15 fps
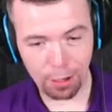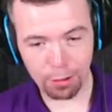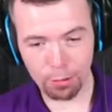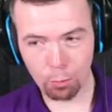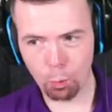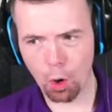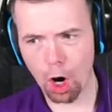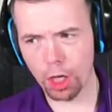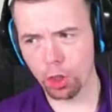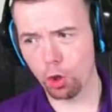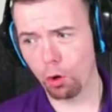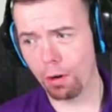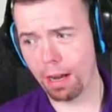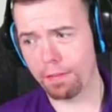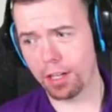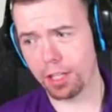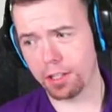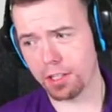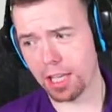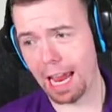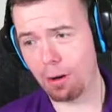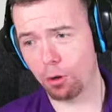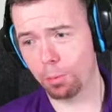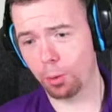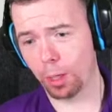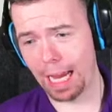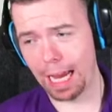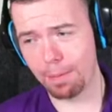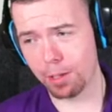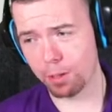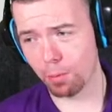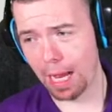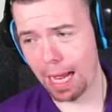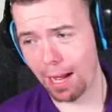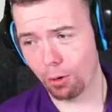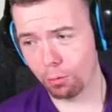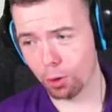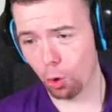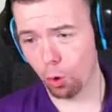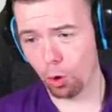Right, you're having a terrible game as well. You're